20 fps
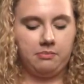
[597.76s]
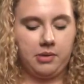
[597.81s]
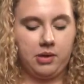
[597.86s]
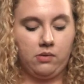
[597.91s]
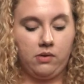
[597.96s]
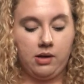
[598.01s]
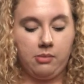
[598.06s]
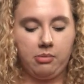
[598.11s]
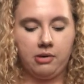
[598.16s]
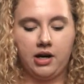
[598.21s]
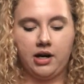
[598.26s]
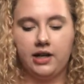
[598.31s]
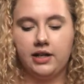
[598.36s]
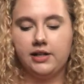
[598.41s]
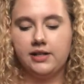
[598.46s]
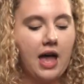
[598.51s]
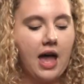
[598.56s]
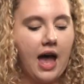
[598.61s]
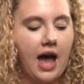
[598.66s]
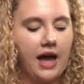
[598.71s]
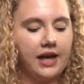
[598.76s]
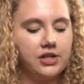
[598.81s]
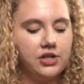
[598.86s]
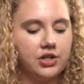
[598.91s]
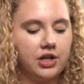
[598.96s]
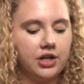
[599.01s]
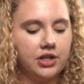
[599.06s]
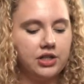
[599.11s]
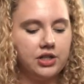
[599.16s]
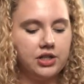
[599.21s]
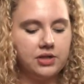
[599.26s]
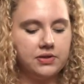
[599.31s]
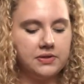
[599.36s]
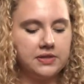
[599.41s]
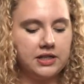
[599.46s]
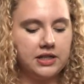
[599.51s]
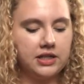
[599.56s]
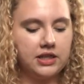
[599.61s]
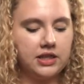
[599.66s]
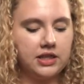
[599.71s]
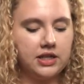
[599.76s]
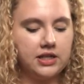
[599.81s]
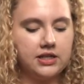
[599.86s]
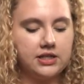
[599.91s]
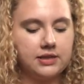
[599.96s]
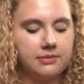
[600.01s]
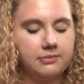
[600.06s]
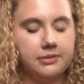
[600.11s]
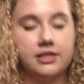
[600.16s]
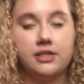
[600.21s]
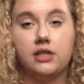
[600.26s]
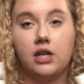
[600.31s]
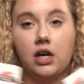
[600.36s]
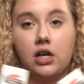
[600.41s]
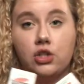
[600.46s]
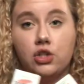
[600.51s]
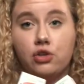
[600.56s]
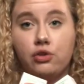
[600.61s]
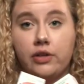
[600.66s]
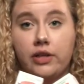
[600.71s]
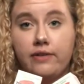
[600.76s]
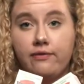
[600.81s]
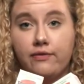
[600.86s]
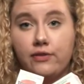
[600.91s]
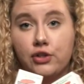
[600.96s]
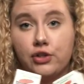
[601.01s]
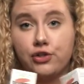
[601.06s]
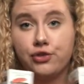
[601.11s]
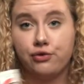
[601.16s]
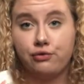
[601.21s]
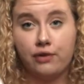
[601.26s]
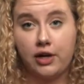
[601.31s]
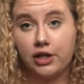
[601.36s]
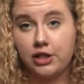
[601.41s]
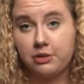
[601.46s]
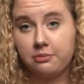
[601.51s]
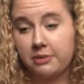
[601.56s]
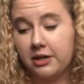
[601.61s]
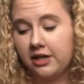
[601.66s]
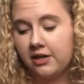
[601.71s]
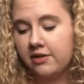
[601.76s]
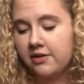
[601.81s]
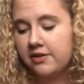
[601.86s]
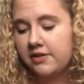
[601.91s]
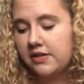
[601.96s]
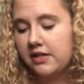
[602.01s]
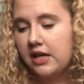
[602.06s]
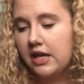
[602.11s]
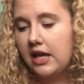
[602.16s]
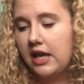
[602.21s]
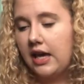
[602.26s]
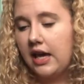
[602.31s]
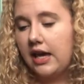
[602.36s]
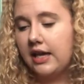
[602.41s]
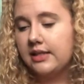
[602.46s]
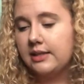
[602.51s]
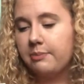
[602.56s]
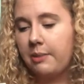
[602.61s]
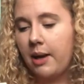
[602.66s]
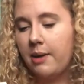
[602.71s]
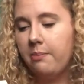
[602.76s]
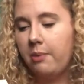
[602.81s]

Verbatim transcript: beauty products. I started using this massage cream for stretch marks. It's by